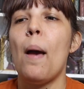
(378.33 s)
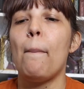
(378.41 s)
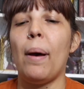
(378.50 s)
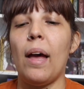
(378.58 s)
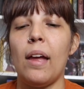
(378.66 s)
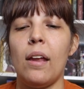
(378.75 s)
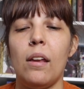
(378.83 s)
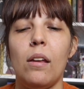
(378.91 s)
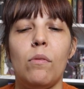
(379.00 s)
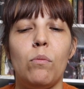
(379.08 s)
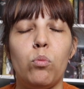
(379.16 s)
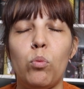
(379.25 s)
But
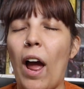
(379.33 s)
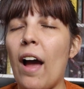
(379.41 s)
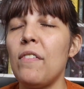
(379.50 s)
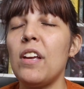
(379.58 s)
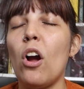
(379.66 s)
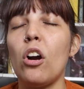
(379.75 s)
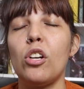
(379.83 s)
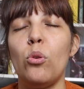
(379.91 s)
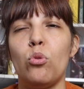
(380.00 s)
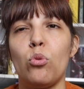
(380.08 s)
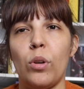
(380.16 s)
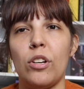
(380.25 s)
having our
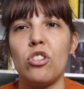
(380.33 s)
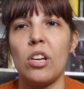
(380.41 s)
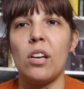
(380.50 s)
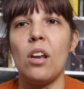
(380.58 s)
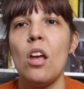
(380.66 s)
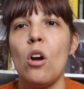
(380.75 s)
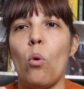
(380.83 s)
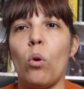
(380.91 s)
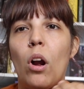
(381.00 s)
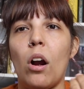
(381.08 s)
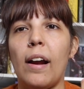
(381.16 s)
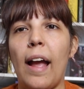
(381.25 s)
nutrition
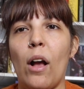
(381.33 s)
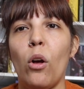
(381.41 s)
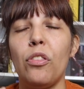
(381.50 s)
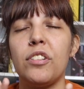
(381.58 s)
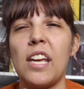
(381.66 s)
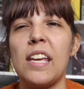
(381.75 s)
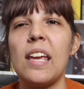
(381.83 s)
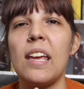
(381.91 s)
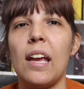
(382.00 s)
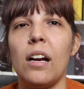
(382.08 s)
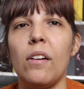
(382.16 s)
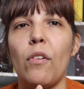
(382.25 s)
or our health, taking
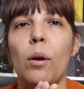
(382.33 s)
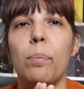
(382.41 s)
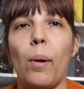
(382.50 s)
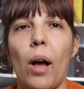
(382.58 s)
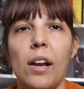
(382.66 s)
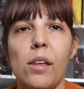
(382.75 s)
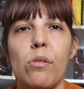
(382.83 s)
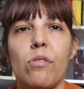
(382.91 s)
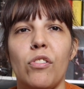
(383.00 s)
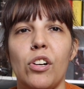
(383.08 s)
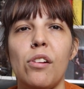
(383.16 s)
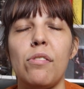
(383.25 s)
care of our bodies
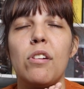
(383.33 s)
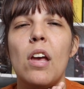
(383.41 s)
first,